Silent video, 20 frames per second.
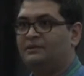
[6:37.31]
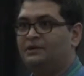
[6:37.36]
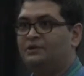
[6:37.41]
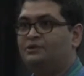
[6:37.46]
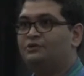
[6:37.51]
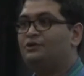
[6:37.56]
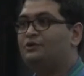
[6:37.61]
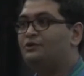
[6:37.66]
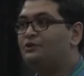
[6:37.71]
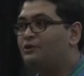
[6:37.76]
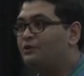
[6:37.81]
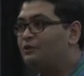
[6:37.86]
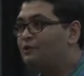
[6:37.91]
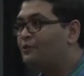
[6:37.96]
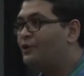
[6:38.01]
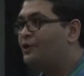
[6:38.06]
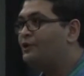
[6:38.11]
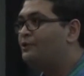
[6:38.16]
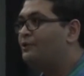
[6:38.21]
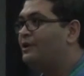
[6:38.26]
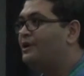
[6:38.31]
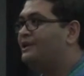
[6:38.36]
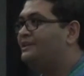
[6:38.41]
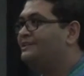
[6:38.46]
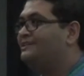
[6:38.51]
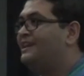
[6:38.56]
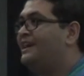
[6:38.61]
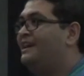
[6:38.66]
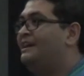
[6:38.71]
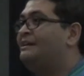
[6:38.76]
So you do want to
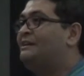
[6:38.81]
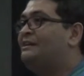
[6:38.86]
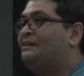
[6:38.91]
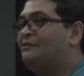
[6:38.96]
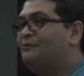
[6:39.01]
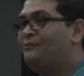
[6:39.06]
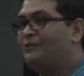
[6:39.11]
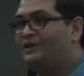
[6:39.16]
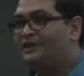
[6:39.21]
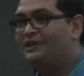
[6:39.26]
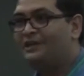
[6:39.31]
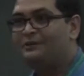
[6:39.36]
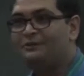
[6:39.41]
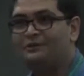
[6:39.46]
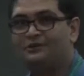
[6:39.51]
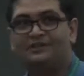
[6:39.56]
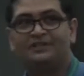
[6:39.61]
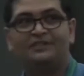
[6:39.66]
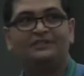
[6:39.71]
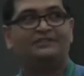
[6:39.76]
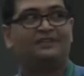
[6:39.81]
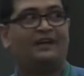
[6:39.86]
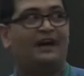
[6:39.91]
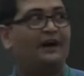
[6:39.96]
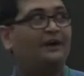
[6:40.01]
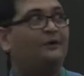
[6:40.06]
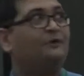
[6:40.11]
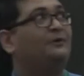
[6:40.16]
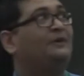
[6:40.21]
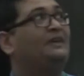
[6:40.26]
understand what the users
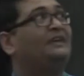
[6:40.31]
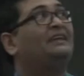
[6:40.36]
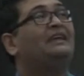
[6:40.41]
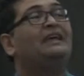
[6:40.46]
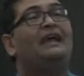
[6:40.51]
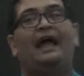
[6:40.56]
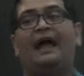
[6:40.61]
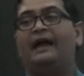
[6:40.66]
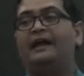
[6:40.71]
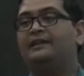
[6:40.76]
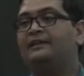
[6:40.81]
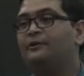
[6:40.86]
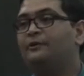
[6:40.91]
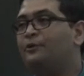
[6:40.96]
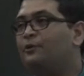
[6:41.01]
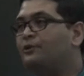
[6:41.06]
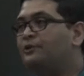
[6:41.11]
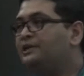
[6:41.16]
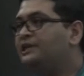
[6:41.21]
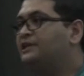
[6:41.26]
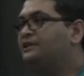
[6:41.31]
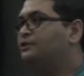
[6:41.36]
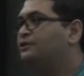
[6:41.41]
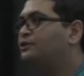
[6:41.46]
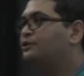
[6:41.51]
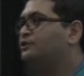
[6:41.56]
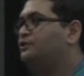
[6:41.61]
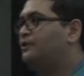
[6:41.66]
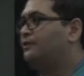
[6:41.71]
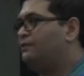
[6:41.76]
are doing. And the only
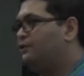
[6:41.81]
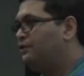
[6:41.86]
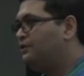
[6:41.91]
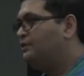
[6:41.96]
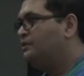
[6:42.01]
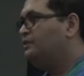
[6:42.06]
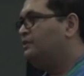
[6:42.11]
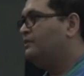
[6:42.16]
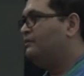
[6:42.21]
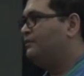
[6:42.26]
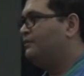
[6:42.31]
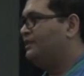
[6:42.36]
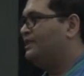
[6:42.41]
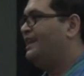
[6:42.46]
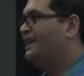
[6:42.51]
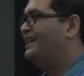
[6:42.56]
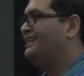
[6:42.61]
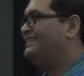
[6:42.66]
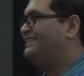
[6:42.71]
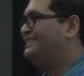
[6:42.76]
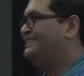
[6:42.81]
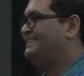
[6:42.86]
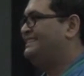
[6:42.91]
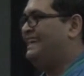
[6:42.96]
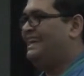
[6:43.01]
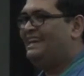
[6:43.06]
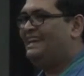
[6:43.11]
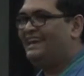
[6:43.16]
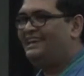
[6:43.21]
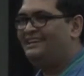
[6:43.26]
source of truth for that is
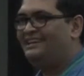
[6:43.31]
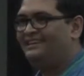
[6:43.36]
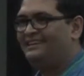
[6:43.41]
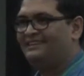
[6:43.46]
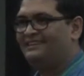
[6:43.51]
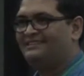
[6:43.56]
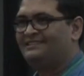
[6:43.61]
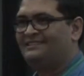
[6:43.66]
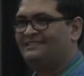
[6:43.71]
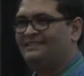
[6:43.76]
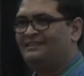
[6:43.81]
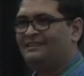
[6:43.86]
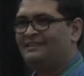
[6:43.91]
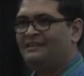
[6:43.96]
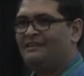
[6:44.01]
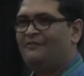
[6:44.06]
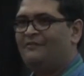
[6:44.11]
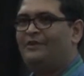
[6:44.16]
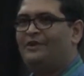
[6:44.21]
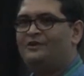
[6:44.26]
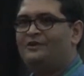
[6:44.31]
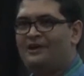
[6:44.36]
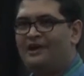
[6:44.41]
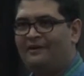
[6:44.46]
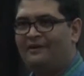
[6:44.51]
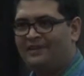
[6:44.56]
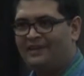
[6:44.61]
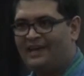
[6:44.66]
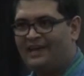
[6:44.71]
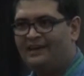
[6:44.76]
analytics. When you
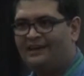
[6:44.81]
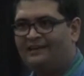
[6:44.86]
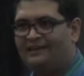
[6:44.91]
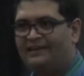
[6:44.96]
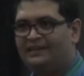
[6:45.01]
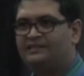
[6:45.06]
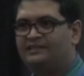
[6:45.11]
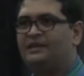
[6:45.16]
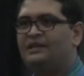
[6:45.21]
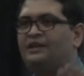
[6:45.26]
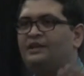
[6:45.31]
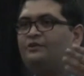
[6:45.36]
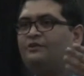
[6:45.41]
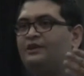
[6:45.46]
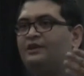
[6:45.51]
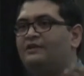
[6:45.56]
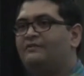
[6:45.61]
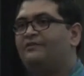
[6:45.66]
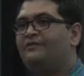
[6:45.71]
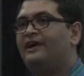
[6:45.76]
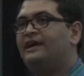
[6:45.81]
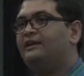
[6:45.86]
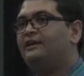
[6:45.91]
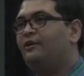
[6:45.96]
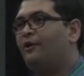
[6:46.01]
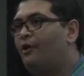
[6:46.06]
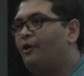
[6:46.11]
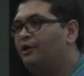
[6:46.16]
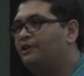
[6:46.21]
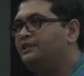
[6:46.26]
have analytics, you can
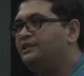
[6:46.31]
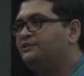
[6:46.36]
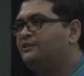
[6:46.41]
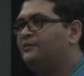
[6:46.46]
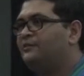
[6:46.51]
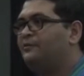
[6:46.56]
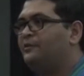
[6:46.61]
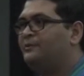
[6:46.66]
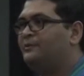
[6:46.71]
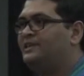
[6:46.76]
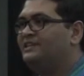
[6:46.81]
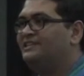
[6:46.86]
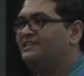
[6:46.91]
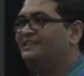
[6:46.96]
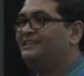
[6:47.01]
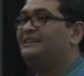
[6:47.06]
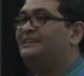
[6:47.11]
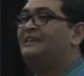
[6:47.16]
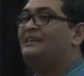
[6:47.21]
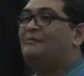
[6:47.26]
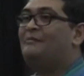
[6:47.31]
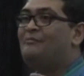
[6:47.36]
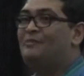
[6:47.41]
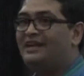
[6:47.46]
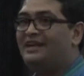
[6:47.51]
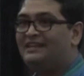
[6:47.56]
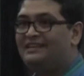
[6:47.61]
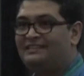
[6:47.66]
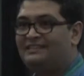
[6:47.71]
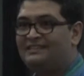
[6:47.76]
find all this information,
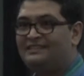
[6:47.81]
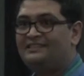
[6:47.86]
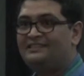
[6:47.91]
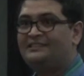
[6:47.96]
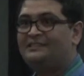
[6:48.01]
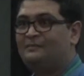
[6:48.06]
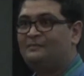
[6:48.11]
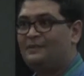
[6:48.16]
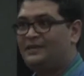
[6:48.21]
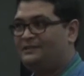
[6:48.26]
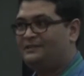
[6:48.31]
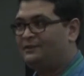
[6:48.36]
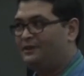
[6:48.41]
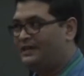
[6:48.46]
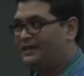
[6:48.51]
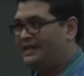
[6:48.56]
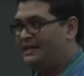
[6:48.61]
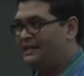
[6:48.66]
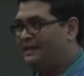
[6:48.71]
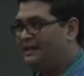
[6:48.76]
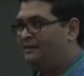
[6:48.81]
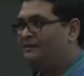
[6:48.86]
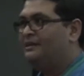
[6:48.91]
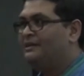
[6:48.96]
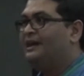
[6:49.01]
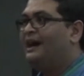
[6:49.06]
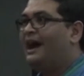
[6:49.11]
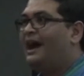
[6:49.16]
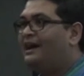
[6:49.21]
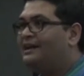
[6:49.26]
make decisions based on
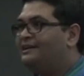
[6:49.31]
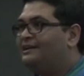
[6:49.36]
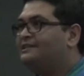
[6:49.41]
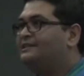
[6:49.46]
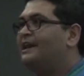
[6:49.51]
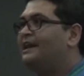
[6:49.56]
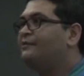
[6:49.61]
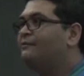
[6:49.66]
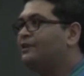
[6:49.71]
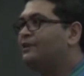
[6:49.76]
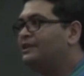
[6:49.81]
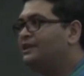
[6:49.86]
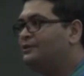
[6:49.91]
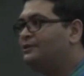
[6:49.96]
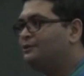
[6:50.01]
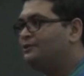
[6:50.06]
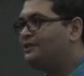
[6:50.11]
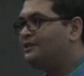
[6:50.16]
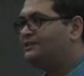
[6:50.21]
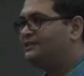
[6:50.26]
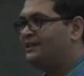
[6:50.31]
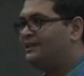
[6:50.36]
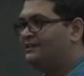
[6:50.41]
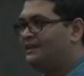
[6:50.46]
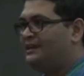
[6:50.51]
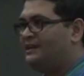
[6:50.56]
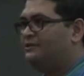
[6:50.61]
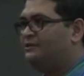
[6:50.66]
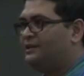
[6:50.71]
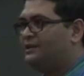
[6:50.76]
data, understand what the users are
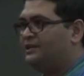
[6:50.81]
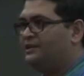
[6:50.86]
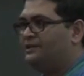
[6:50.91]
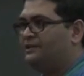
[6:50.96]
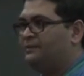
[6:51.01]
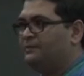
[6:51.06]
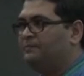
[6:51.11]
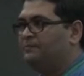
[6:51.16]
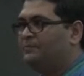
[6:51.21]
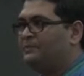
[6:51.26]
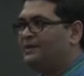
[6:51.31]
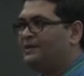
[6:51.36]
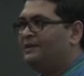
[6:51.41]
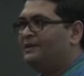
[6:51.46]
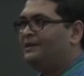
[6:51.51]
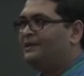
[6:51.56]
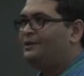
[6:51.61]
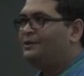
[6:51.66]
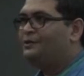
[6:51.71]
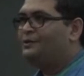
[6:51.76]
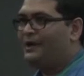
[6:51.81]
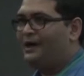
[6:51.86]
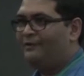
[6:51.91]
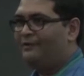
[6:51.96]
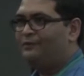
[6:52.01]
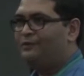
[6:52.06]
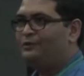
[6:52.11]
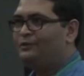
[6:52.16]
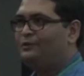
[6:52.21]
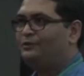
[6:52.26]
trying to tell you. You have
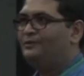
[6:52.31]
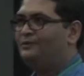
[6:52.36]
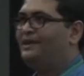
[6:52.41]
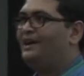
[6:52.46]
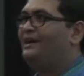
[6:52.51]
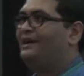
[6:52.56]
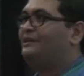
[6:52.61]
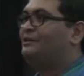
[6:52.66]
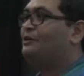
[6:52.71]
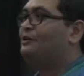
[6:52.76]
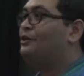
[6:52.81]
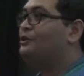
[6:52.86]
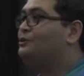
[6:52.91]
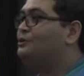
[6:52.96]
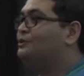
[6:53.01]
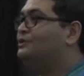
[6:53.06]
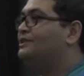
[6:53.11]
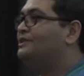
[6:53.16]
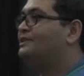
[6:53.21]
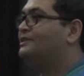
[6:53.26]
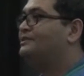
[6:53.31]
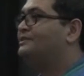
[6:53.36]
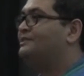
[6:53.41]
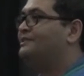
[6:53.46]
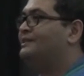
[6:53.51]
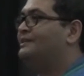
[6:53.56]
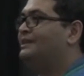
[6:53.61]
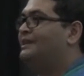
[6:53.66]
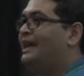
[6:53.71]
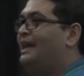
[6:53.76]
to know that your users,
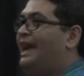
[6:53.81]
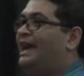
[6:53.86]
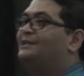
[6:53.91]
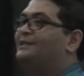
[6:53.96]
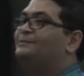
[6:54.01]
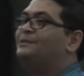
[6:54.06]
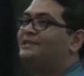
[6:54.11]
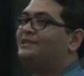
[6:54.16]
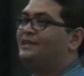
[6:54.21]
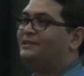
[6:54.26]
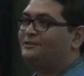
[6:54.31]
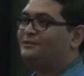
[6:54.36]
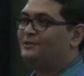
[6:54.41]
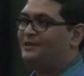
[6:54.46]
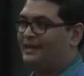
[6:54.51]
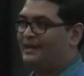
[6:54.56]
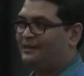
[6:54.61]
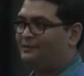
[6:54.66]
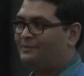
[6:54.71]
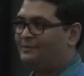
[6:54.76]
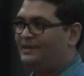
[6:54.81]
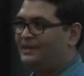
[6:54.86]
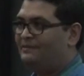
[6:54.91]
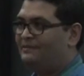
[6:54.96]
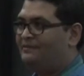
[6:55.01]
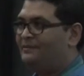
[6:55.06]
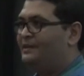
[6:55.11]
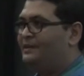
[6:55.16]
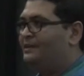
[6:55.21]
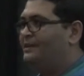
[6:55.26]
as much as you like to
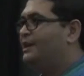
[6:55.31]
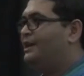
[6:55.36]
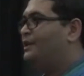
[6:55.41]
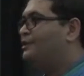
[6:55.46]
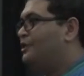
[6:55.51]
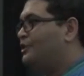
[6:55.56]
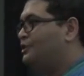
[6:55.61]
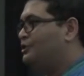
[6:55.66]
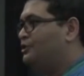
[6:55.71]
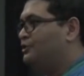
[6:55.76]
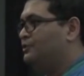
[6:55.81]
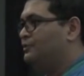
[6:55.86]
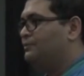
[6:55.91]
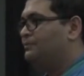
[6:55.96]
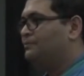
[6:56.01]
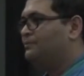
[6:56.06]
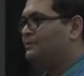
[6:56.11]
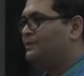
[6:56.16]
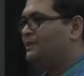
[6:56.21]
believe, they are not you.